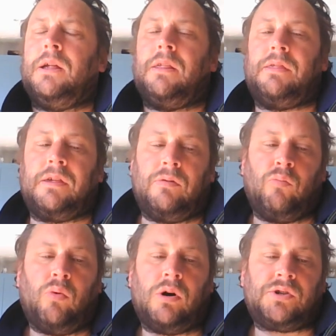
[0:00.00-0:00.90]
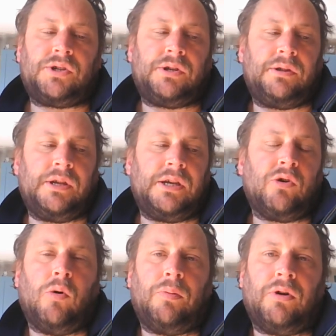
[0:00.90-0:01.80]
than what the
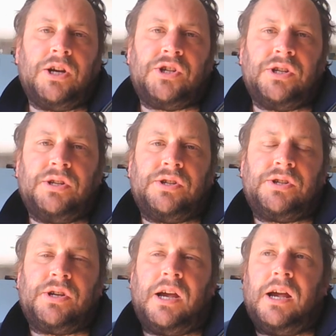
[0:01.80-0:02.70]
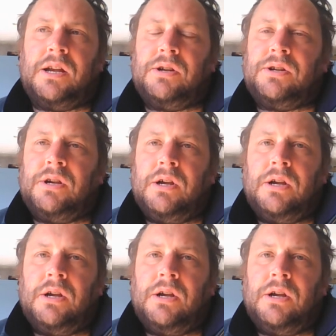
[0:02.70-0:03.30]
corporations and